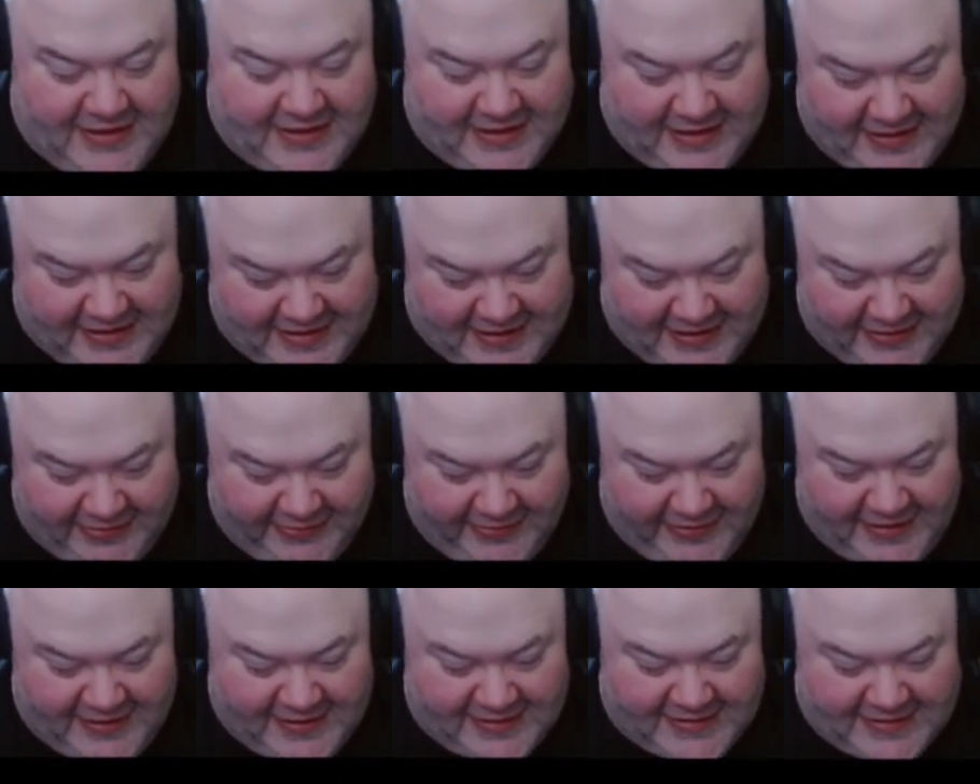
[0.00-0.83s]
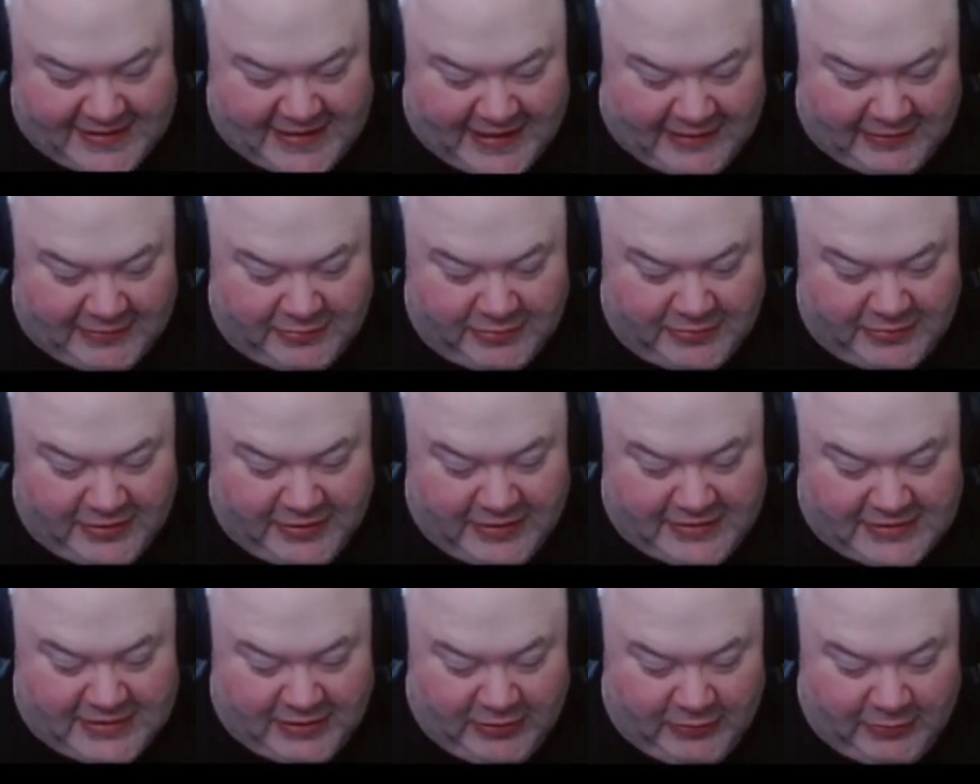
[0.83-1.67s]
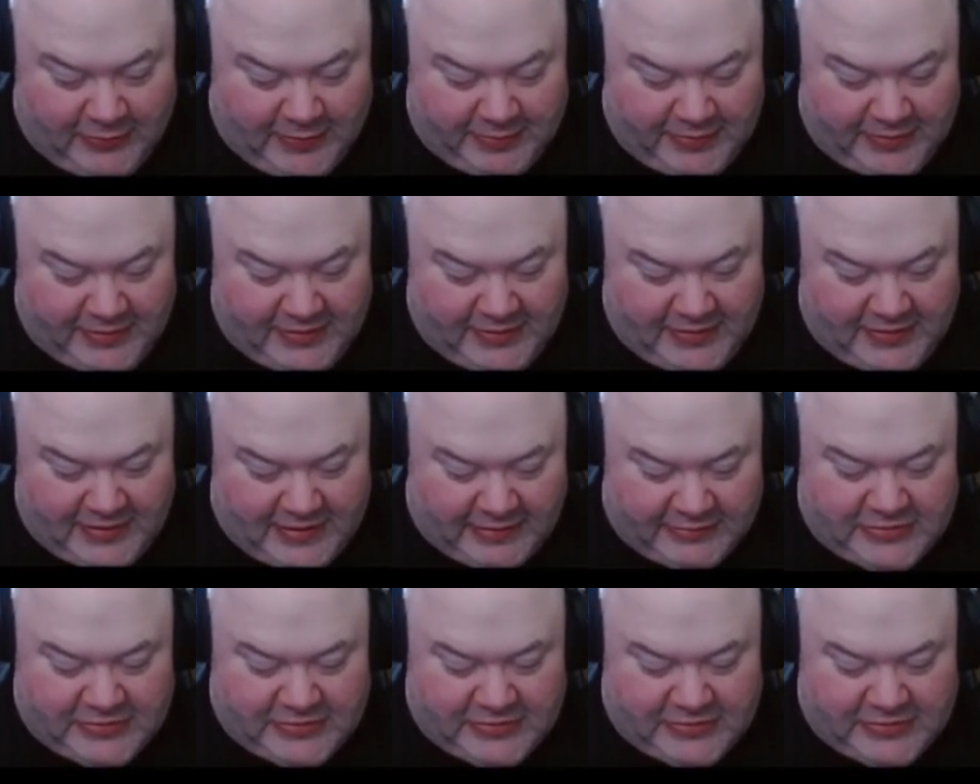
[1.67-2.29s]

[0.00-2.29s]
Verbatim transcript: Can he carry his halibur his little weapon?